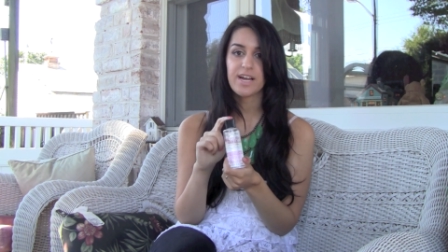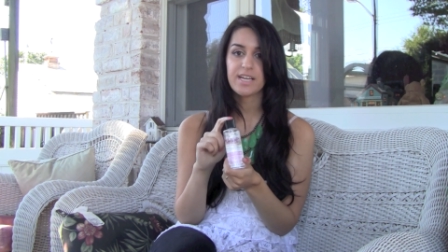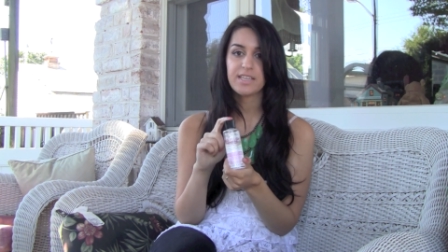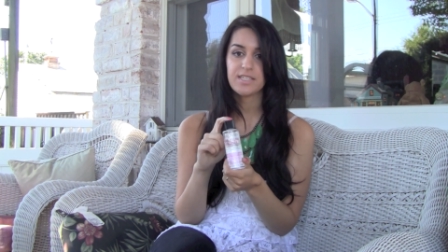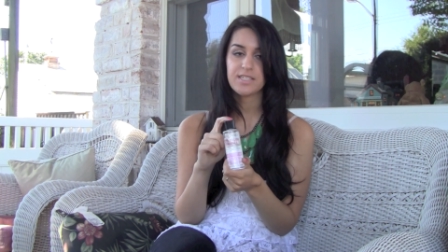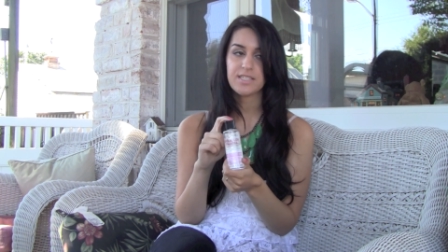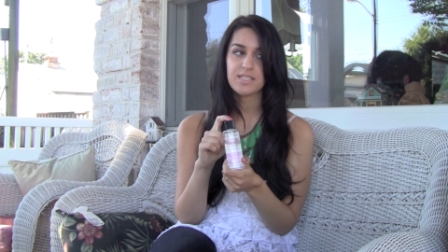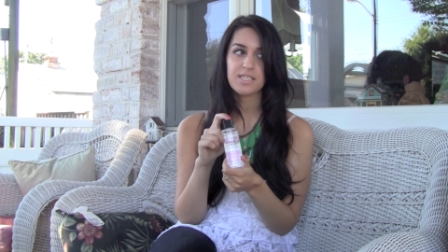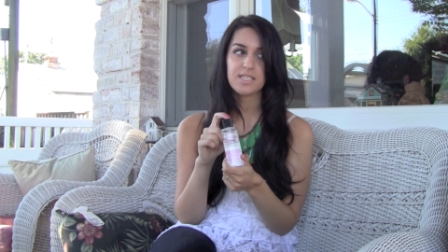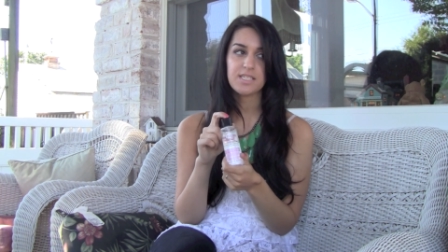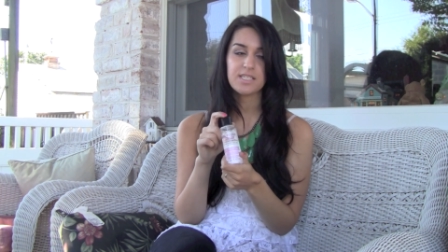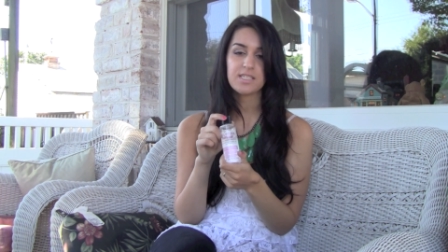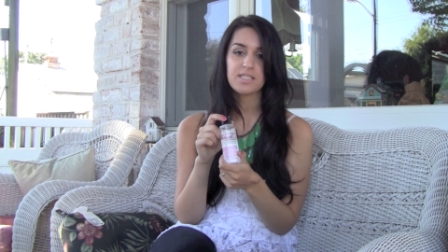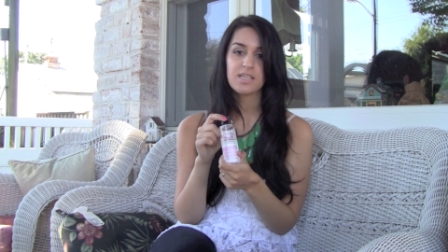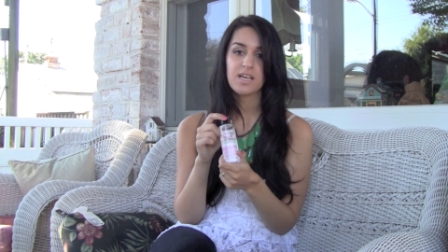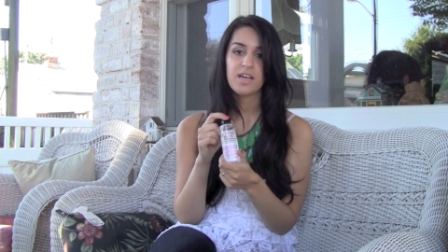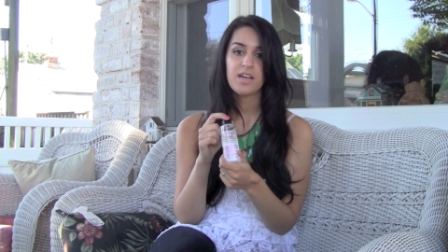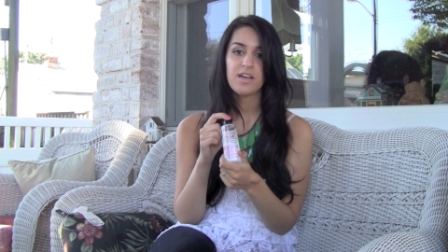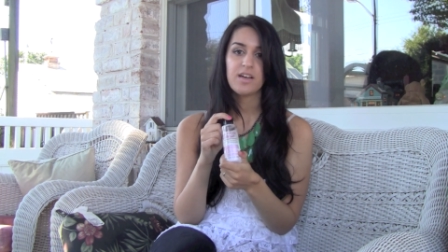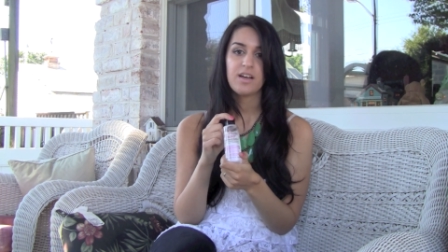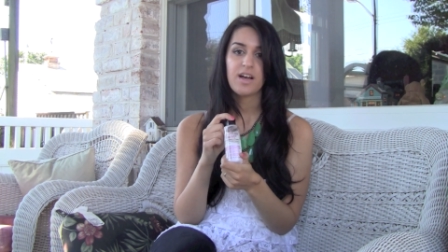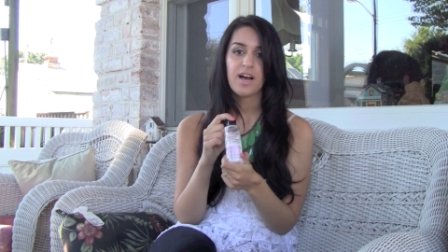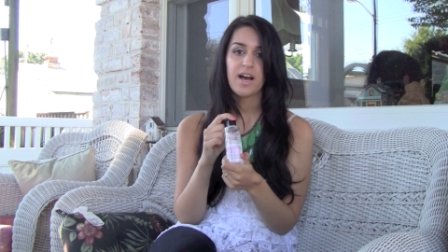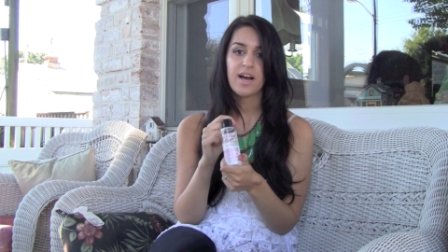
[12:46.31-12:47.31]
And this is,
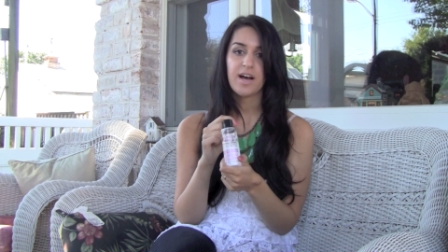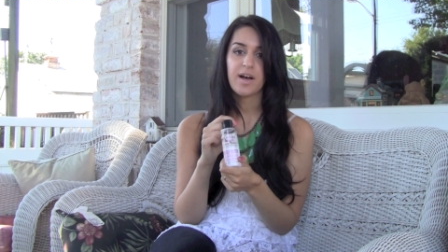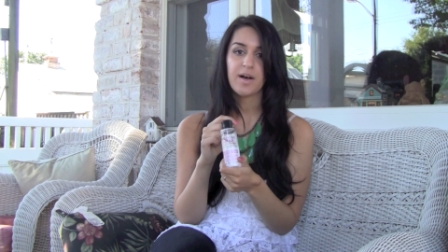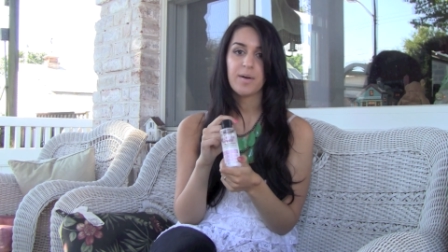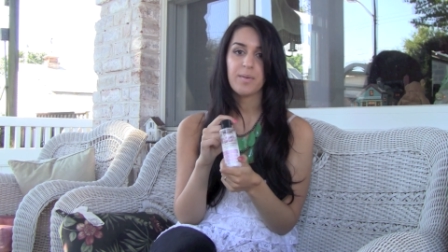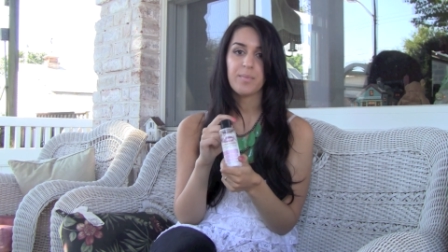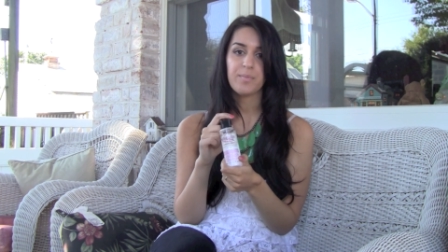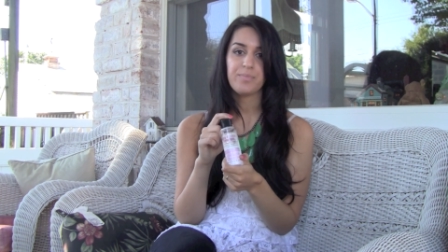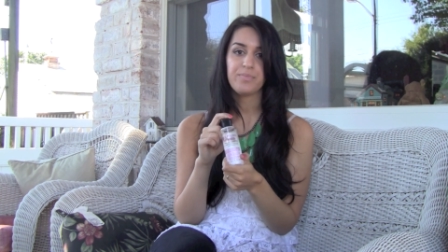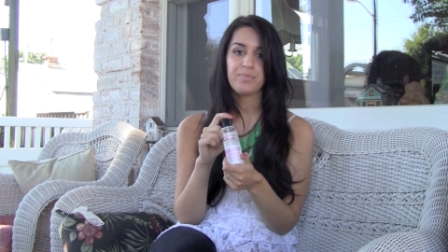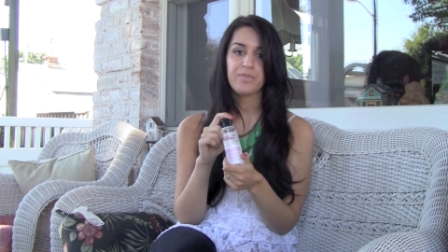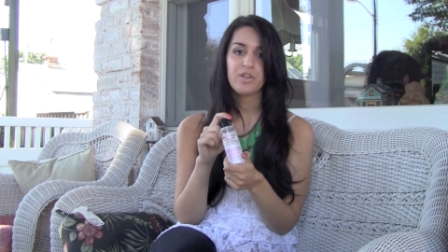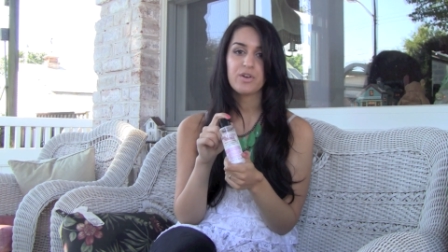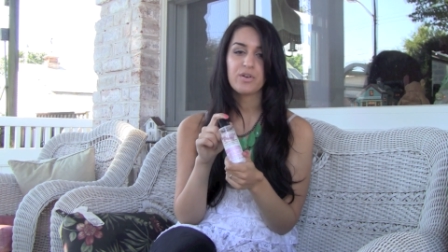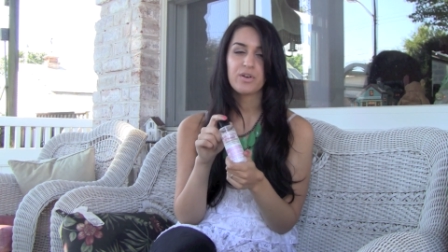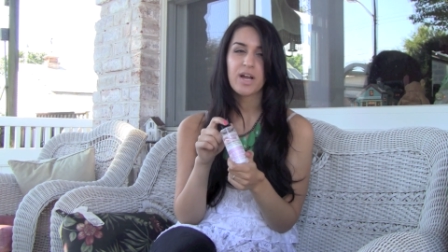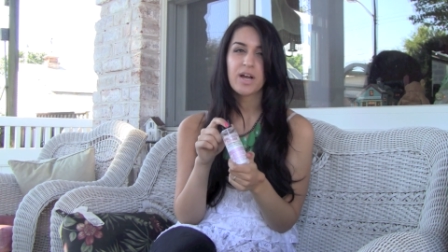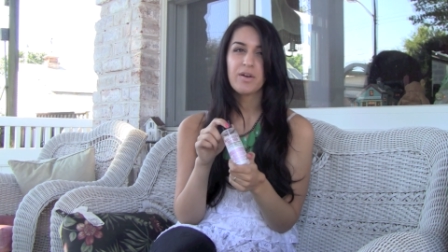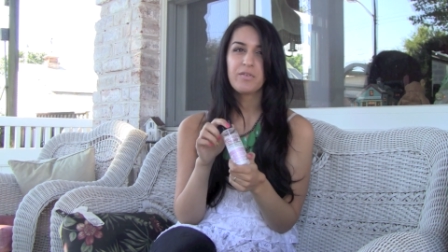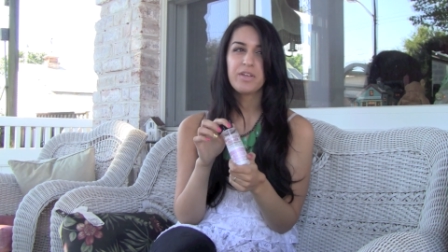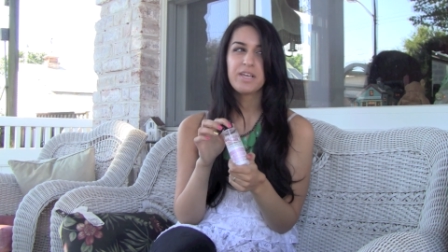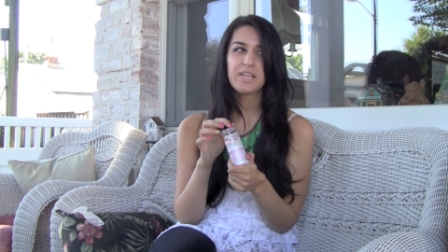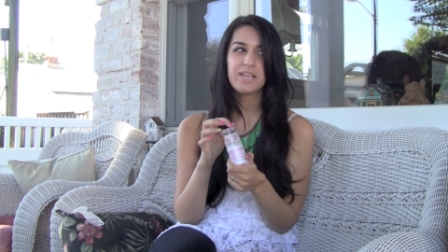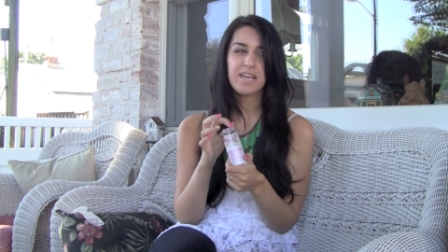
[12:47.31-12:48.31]
um, you know,
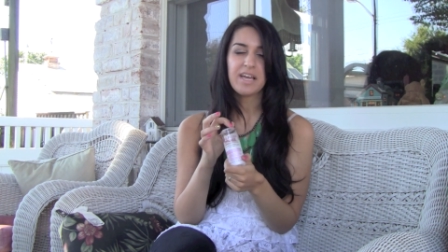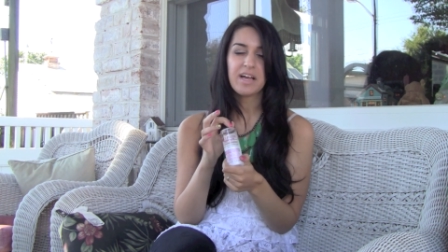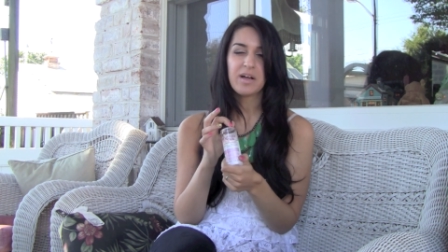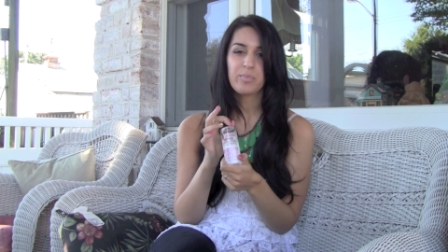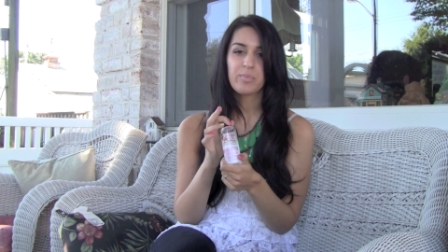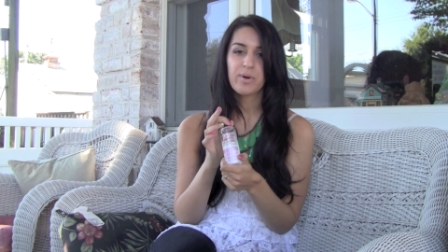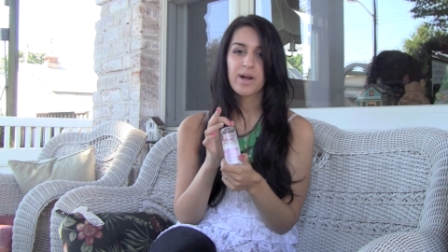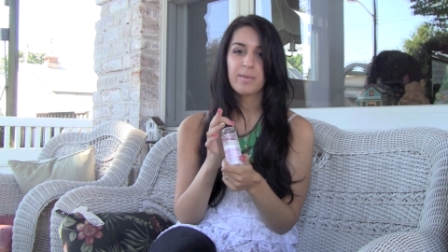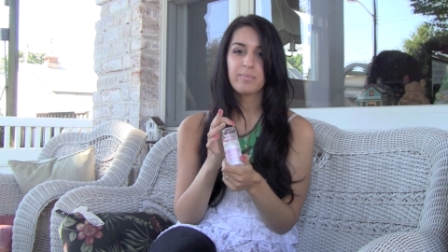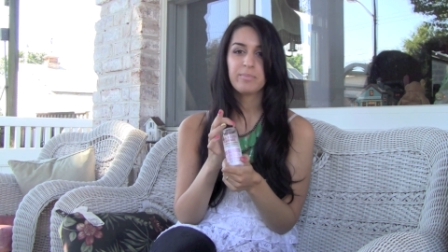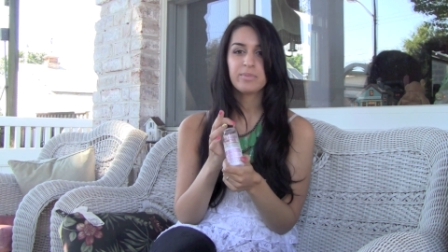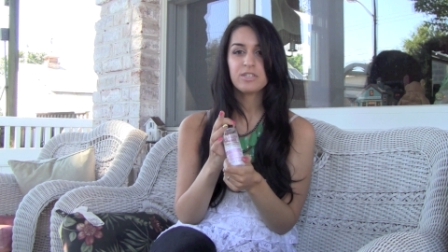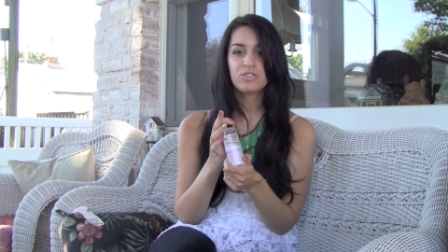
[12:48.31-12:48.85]
not really nail prep,